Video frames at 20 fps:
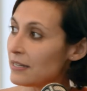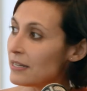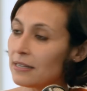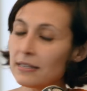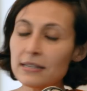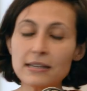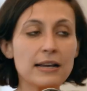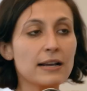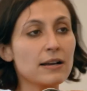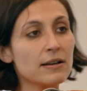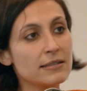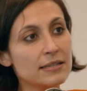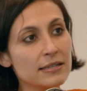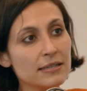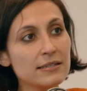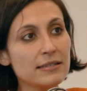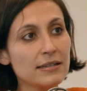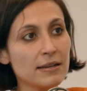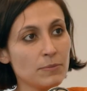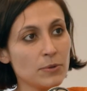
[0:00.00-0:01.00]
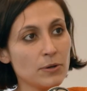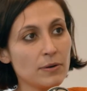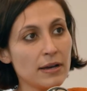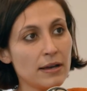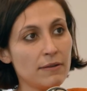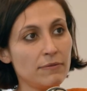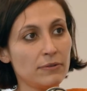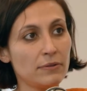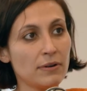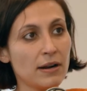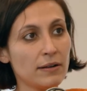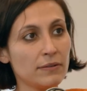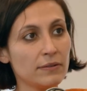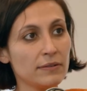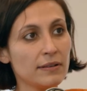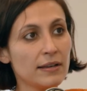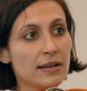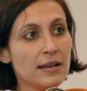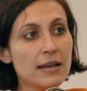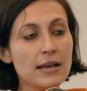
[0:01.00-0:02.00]
in the ecosystem you have
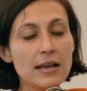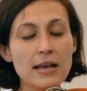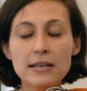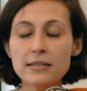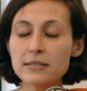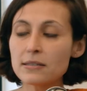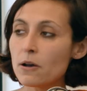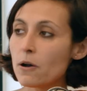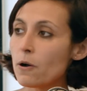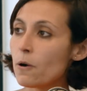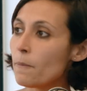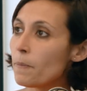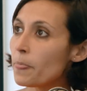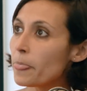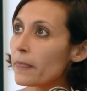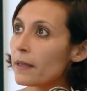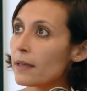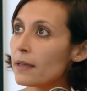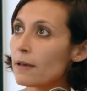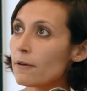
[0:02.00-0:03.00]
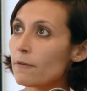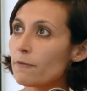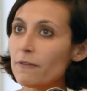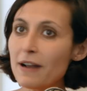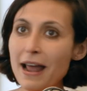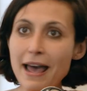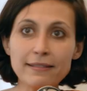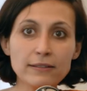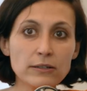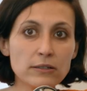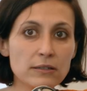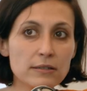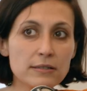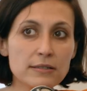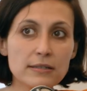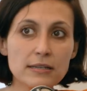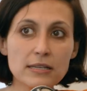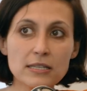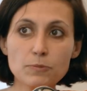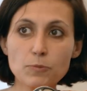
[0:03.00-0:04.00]
around. So
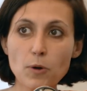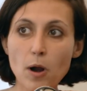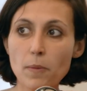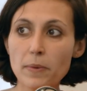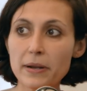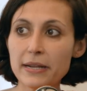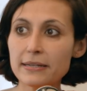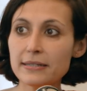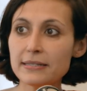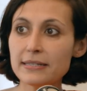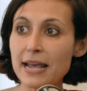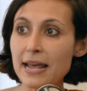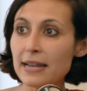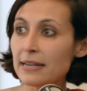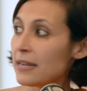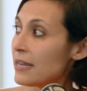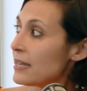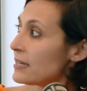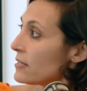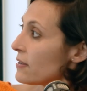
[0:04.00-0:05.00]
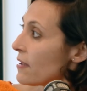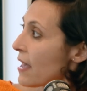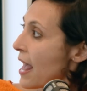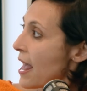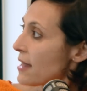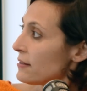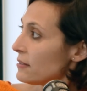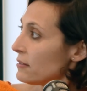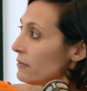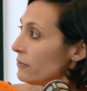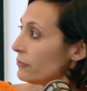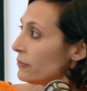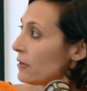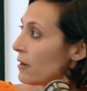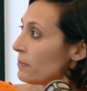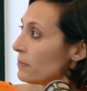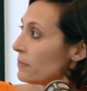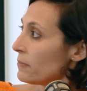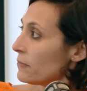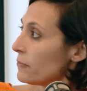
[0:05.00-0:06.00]
Flanders is probably 10 years ahead
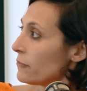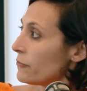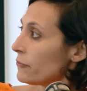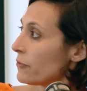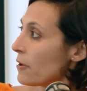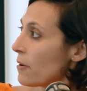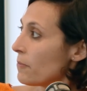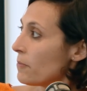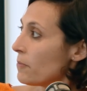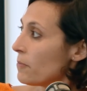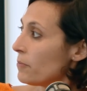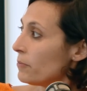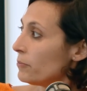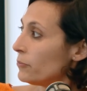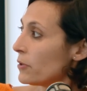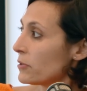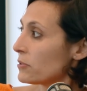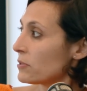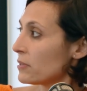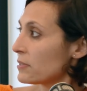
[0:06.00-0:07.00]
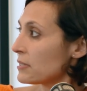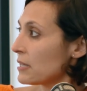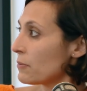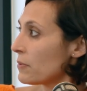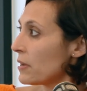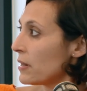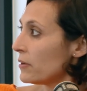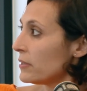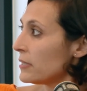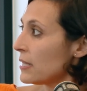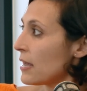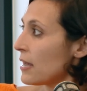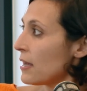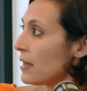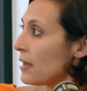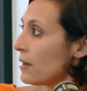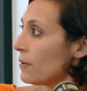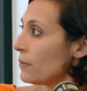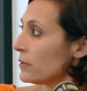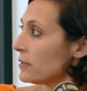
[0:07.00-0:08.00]
from Brussels and
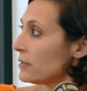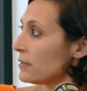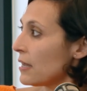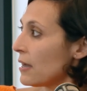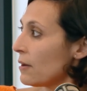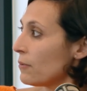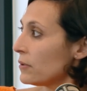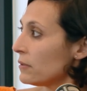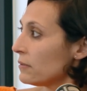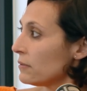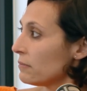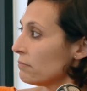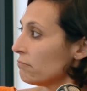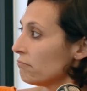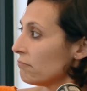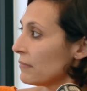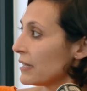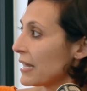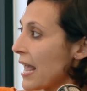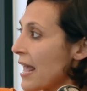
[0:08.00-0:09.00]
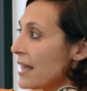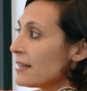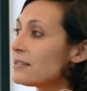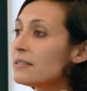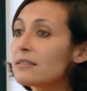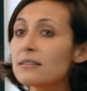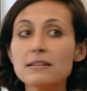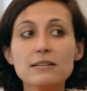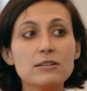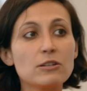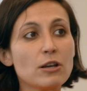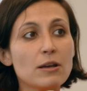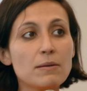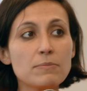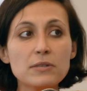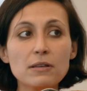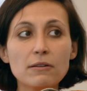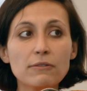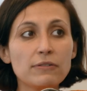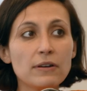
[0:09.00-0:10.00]
Wallonia, I would guess, in
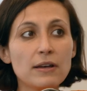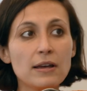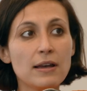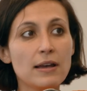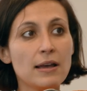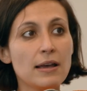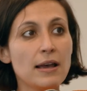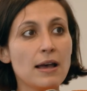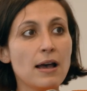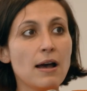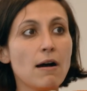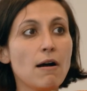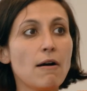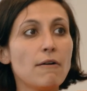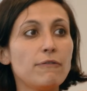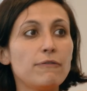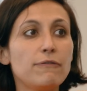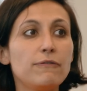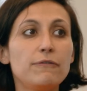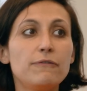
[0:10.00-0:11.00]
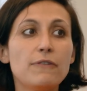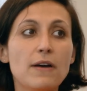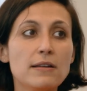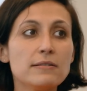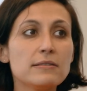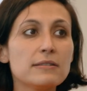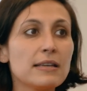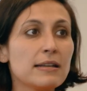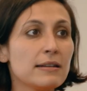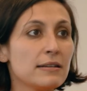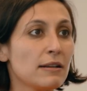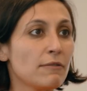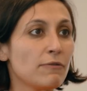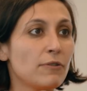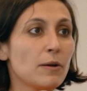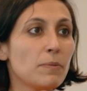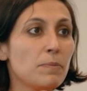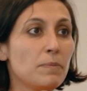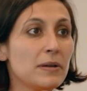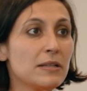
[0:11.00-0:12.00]
terms of funds and
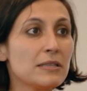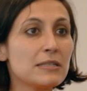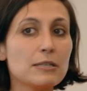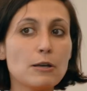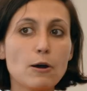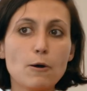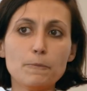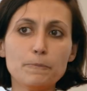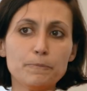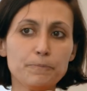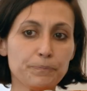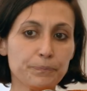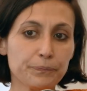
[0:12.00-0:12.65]
development. So